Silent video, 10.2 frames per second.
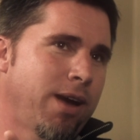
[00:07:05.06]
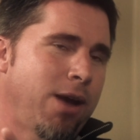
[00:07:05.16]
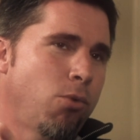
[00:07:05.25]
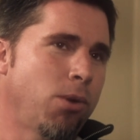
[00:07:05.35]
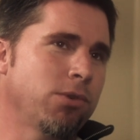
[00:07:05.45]

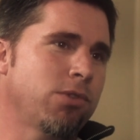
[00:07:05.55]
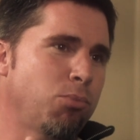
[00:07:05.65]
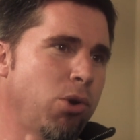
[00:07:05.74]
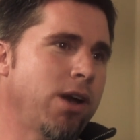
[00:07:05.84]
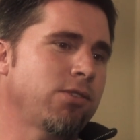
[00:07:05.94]
What was the
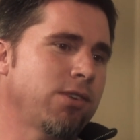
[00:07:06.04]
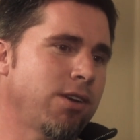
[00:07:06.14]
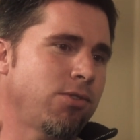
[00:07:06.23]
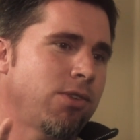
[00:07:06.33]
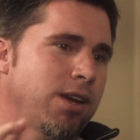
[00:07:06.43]

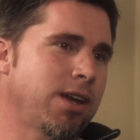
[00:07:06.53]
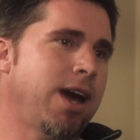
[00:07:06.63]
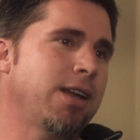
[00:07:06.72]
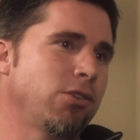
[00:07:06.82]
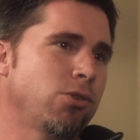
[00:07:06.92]
process that
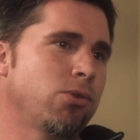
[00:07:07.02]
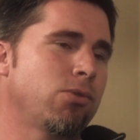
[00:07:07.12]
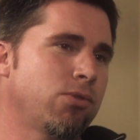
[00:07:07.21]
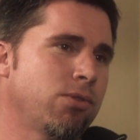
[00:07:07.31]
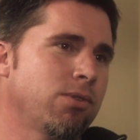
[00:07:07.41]
God
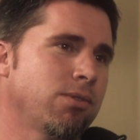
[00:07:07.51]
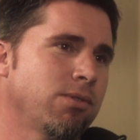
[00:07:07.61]
used